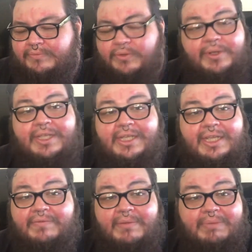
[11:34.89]
Or you could
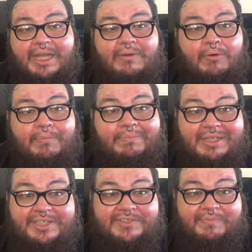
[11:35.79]
even buy a whole
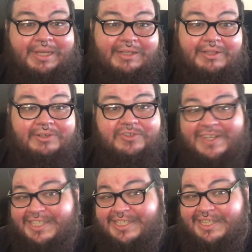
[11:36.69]
bunch of
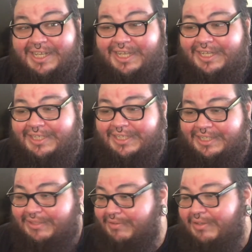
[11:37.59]
Paleotrexes like I
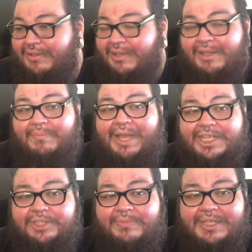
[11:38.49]
did and
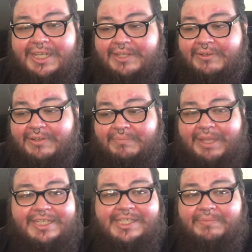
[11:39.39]
mash them together and
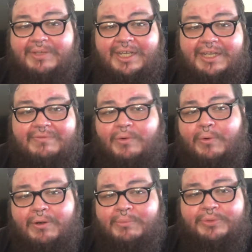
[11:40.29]
make some kind of
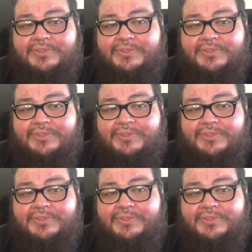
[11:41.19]
horrible